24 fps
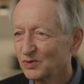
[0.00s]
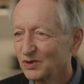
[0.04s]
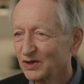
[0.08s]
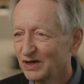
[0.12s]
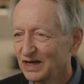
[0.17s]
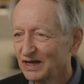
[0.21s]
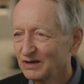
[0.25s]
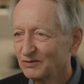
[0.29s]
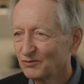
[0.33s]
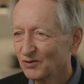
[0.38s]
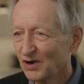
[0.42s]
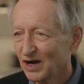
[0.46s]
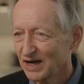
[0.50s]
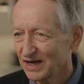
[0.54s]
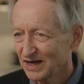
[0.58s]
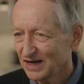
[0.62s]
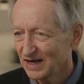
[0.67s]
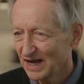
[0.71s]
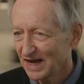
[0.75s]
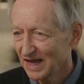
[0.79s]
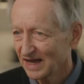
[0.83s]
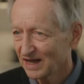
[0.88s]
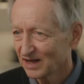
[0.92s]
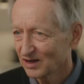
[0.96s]
we're in right
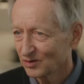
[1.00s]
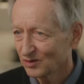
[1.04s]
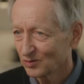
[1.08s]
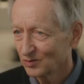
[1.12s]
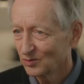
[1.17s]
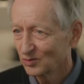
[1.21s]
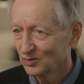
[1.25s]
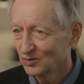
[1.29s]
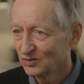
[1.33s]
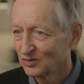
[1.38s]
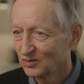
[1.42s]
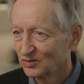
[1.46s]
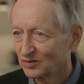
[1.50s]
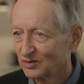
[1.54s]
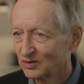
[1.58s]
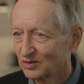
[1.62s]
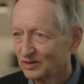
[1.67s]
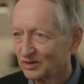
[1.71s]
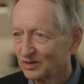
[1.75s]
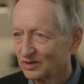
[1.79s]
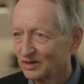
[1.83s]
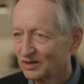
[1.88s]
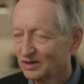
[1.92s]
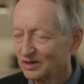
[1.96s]
now,
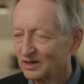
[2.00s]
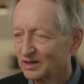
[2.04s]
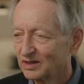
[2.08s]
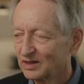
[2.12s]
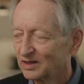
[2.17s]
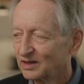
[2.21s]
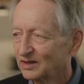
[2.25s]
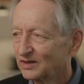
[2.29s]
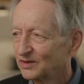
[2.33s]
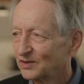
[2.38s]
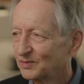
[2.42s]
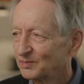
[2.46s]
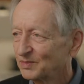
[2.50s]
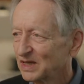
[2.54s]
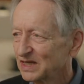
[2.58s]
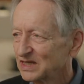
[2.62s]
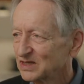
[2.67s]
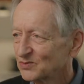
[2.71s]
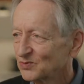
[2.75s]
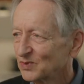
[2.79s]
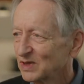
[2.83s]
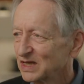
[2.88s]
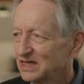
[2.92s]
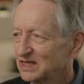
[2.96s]
the
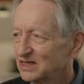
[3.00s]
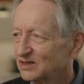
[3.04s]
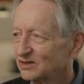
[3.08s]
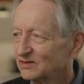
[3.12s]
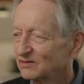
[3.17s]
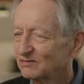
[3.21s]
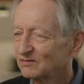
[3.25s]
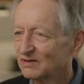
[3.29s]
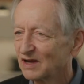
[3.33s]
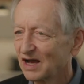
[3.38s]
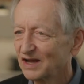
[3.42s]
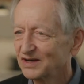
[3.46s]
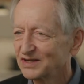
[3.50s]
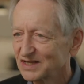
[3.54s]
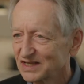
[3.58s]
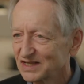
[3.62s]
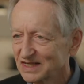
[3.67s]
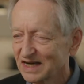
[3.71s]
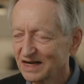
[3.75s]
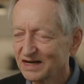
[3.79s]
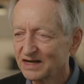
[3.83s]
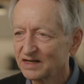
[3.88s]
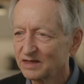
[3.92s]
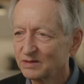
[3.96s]
best way to
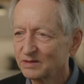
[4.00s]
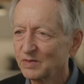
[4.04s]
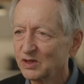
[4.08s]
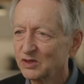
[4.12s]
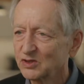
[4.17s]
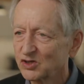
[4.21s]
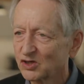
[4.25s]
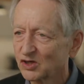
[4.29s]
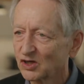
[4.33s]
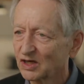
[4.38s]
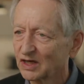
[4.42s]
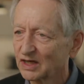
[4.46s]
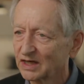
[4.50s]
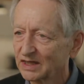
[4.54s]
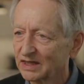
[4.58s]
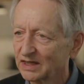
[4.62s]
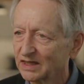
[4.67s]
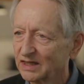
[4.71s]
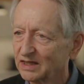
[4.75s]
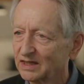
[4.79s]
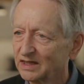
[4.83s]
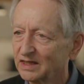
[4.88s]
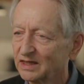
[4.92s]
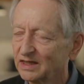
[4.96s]
understand it emotionally
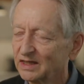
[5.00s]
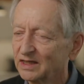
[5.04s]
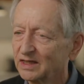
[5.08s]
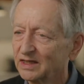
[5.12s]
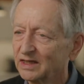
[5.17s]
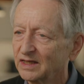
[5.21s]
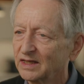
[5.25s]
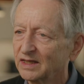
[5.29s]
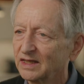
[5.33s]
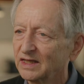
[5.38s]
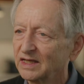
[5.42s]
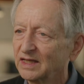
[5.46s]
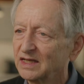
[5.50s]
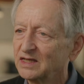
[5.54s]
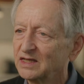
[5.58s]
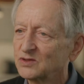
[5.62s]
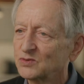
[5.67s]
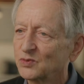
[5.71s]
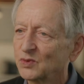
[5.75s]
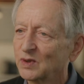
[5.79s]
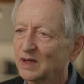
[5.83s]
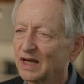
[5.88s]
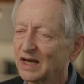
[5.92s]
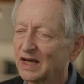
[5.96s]

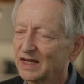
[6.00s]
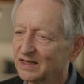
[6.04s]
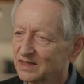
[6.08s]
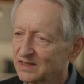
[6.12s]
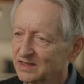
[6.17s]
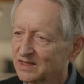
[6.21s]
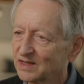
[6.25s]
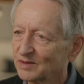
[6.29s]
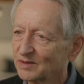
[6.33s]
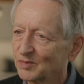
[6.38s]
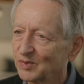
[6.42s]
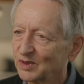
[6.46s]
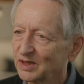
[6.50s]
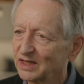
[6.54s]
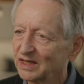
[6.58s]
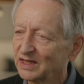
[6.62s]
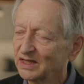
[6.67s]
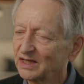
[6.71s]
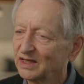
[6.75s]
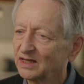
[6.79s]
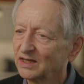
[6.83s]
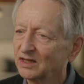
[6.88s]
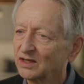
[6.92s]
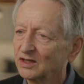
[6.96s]
is we're like
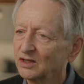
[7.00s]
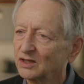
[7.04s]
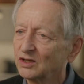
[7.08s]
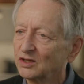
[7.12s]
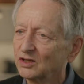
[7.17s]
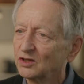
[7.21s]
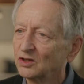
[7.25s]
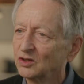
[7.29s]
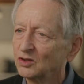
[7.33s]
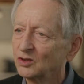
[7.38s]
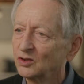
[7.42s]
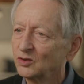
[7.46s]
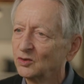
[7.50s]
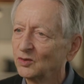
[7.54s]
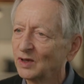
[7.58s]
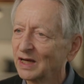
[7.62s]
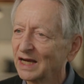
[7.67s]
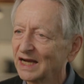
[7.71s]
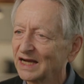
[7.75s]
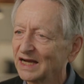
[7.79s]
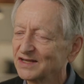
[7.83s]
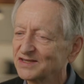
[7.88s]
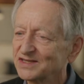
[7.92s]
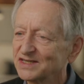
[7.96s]
somebody who
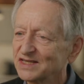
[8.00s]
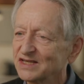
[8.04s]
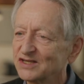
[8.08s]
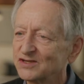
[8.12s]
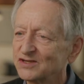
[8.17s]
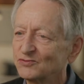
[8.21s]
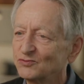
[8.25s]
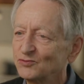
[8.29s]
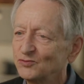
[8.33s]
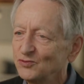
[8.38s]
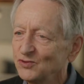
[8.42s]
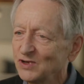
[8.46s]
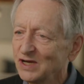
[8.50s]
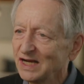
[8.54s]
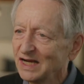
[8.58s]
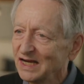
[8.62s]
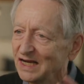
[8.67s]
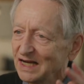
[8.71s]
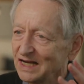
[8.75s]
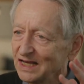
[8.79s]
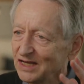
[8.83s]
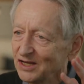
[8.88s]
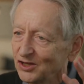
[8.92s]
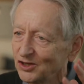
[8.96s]
has this
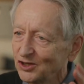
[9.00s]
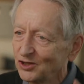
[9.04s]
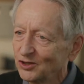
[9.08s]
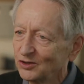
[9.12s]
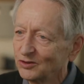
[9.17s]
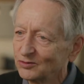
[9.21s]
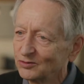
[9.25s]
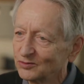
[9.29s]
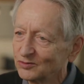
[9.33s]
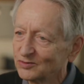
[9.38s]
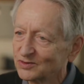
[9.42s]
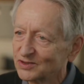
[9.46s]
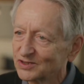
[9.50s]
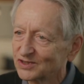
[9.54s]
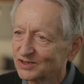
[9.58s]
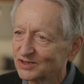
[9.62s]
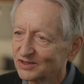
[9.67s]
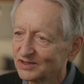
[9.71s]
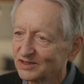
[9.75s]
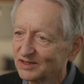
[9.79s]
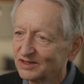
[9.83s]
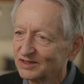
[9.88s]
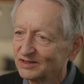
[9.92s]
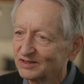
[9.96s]
really cute
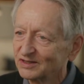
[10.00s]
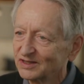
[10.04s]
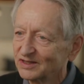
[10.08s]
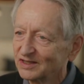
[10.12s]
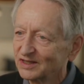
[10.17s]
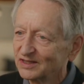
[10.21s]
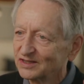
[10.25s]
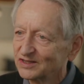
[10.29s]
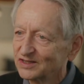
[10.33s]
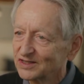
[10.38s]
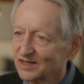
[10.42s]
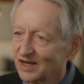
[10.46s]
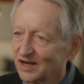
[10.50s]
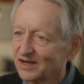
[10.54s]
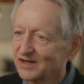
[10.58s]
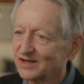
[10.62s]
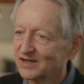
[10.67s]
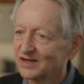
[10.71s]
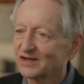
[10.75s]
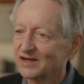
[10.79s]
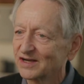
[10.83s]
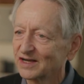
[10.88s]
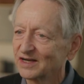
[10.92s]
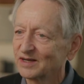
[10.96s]

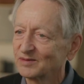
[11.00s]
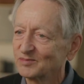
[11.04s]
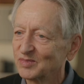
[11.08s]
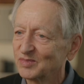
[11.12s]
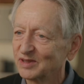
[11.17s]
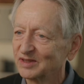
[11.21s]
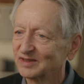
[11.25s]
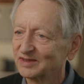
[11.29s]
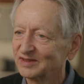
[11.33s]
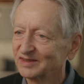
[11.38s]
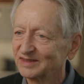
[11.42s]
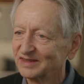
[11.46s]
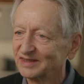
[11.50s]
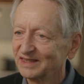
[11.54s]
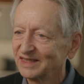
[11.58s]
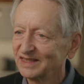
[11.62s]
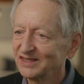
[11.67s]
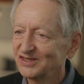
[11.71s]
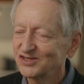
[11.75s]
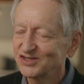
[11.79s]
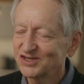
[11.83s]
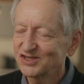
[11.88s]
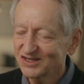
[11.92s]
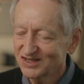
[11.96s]
tiger cub.
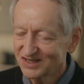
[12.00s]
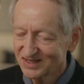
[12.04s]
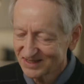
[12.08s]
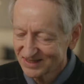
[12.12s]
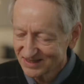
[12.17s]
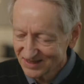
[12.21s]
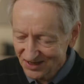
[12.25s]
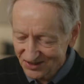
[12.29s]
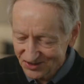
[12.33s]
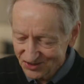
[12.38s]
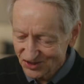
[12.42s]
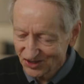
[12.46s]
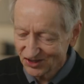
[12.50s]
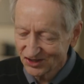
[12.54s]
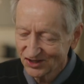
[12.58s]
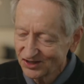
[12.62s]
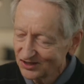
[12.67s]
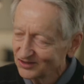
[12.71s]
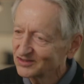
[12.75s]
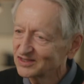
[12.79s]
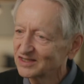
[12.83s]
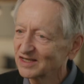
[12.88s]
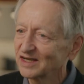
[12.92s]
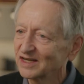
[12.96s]
It's just such a
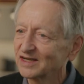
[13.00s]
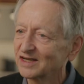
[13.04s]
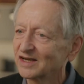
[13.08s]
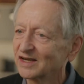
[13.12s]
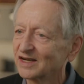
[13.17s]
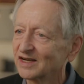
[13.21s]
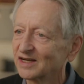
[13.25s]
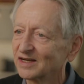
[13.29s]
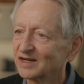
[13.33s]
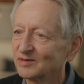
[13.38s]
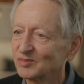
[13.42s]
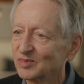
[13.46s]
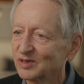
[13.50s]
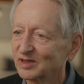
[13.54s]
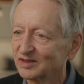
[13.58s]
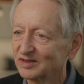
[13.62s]
cute tiger cub.